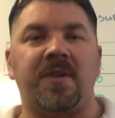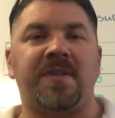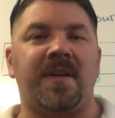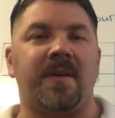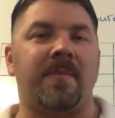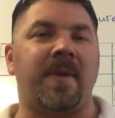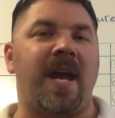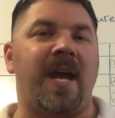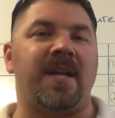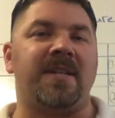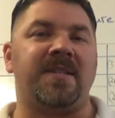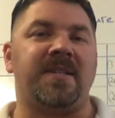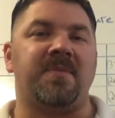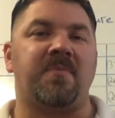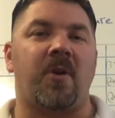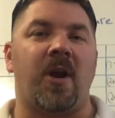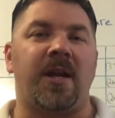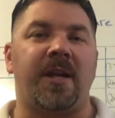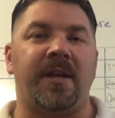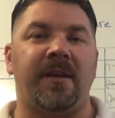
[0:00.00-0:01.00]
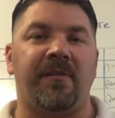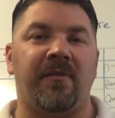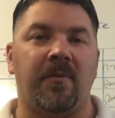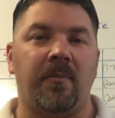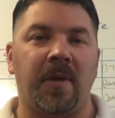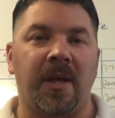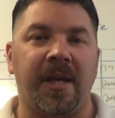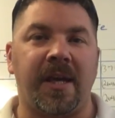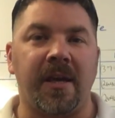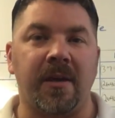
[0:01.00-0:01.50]
What's up, guys? It's Brian again
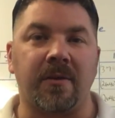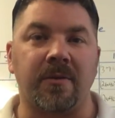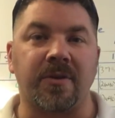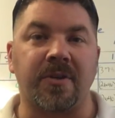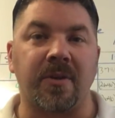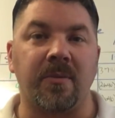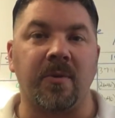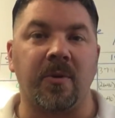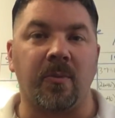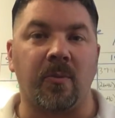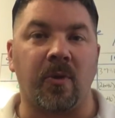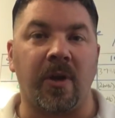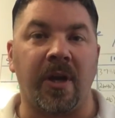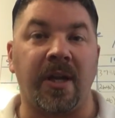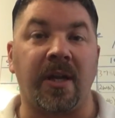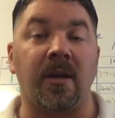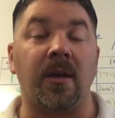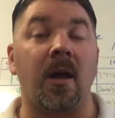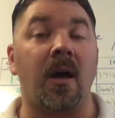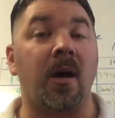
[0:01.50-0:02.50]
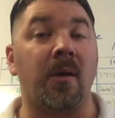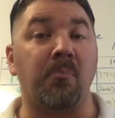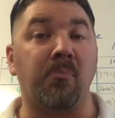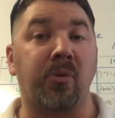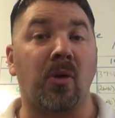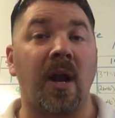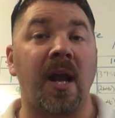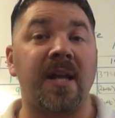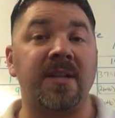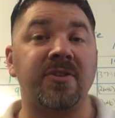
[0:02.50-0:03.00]
from Lake Hickory Scuba and Marina.
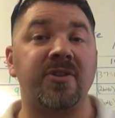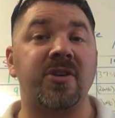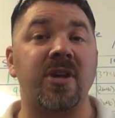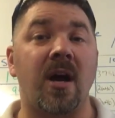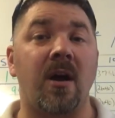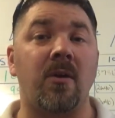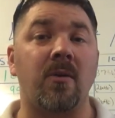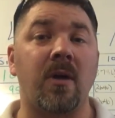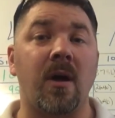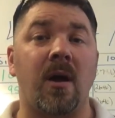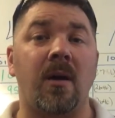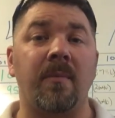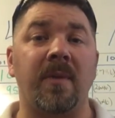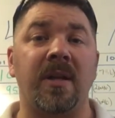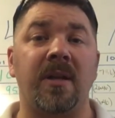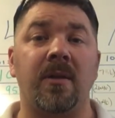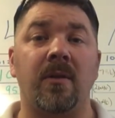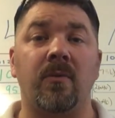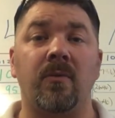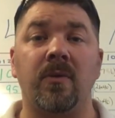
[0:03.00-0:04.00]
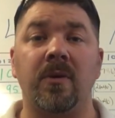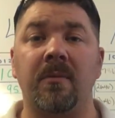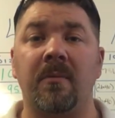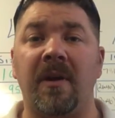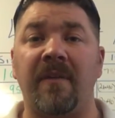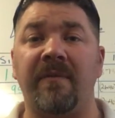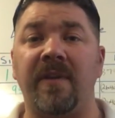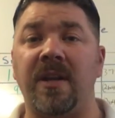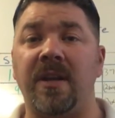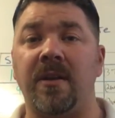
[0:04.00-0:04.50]
Brian Shaw commented on one of
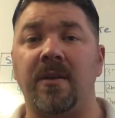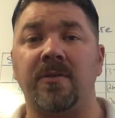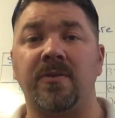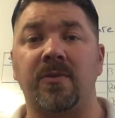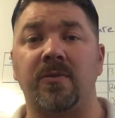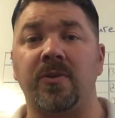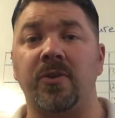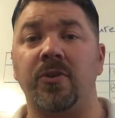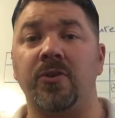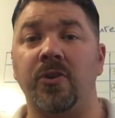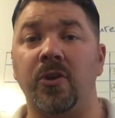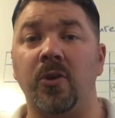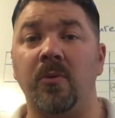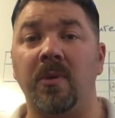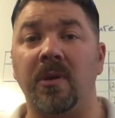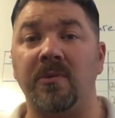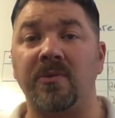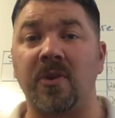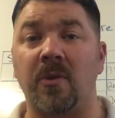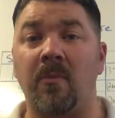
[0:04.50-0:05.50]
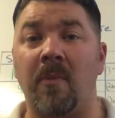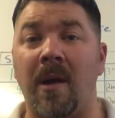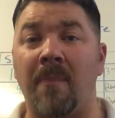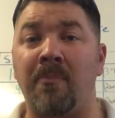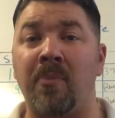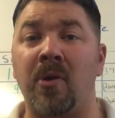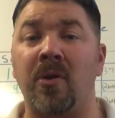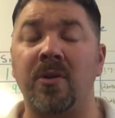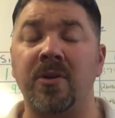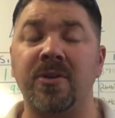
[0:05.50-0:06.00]
my videos on YouTube. It was on my
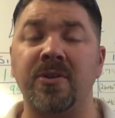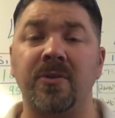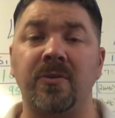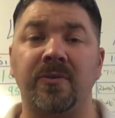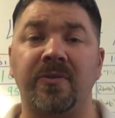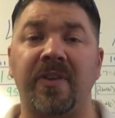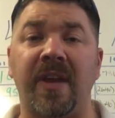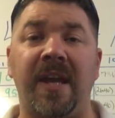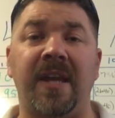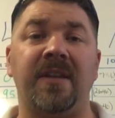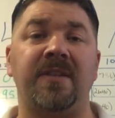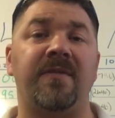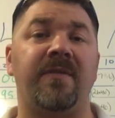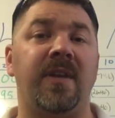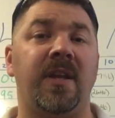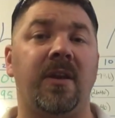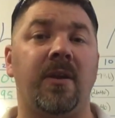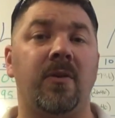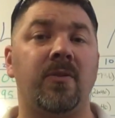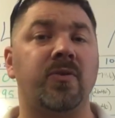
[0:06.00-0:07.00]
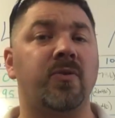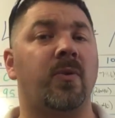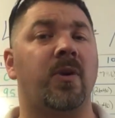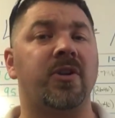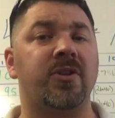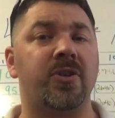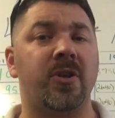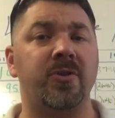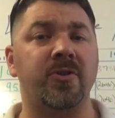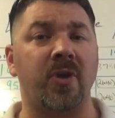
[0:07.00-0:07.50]
personal tanks videos
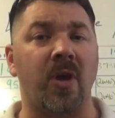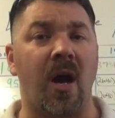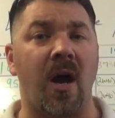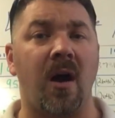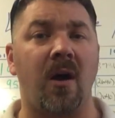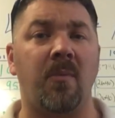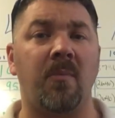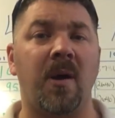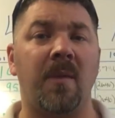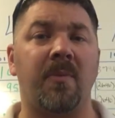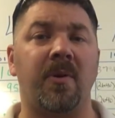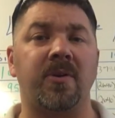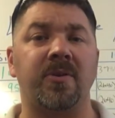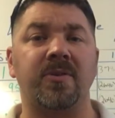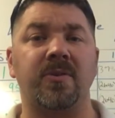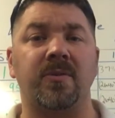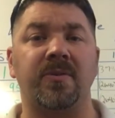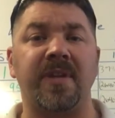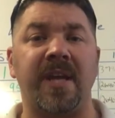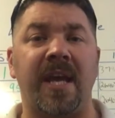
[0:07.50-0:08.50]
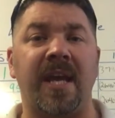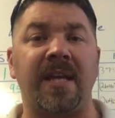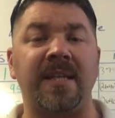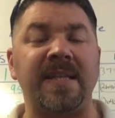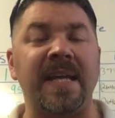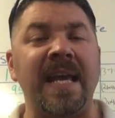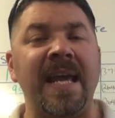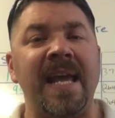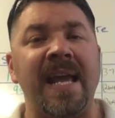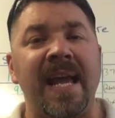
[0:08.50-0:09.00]
where I showed you all my personal
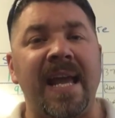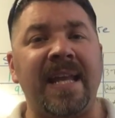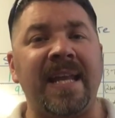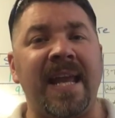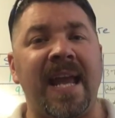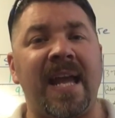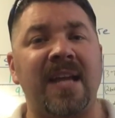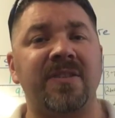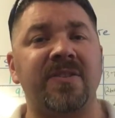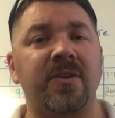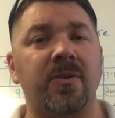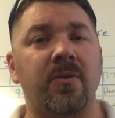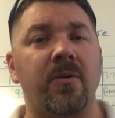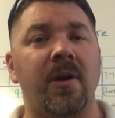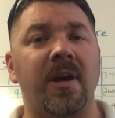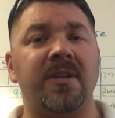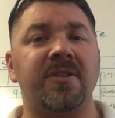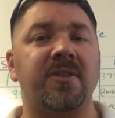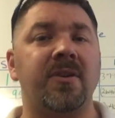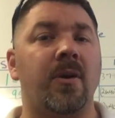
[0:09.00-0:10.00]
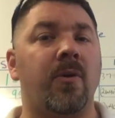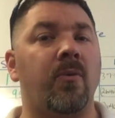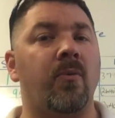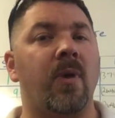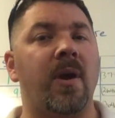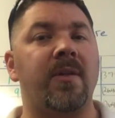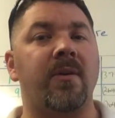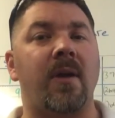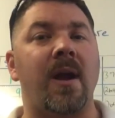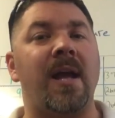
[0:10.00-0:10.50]
tanks. And he asked a question on
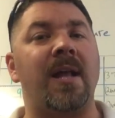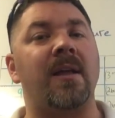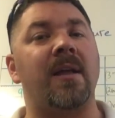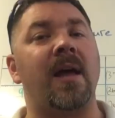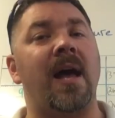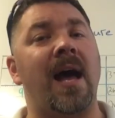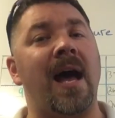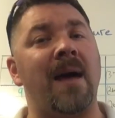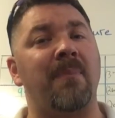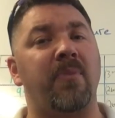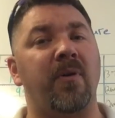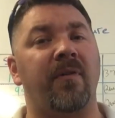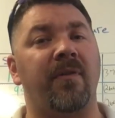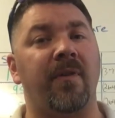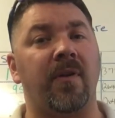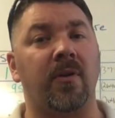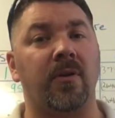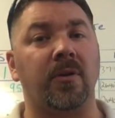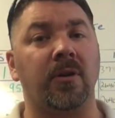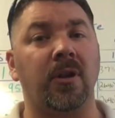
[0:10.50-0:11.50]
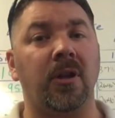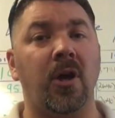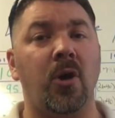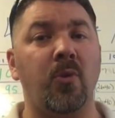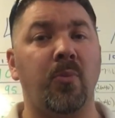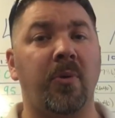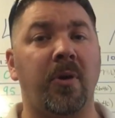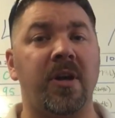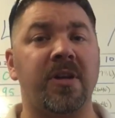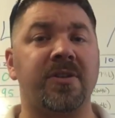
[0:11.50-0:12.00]
whether I prefer
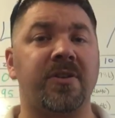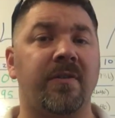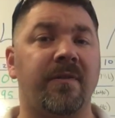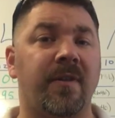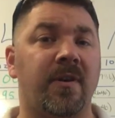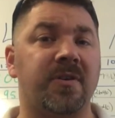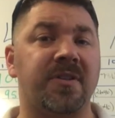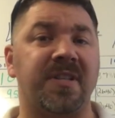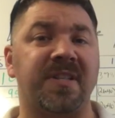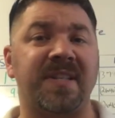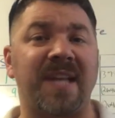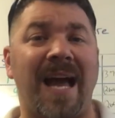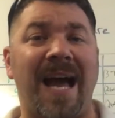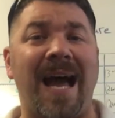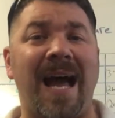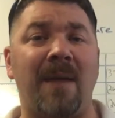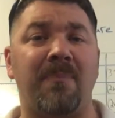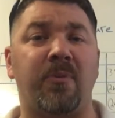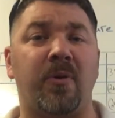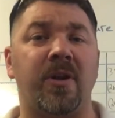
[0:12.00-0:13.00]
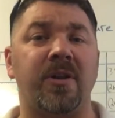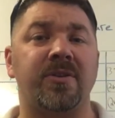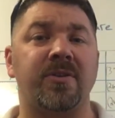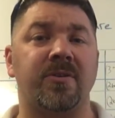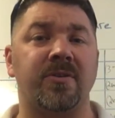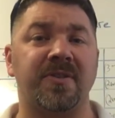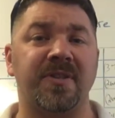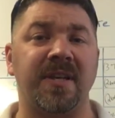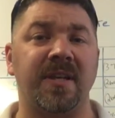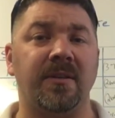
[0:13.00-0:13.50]
low pressure versus high
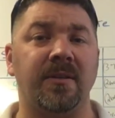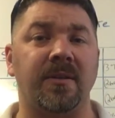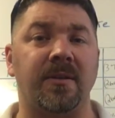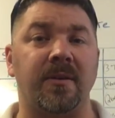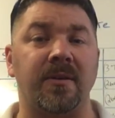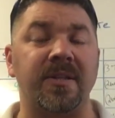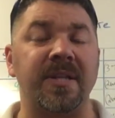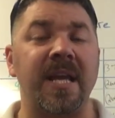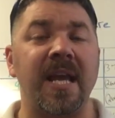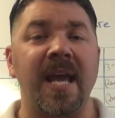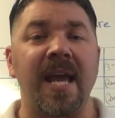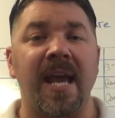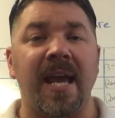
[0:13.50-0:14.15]
pressure cylinders.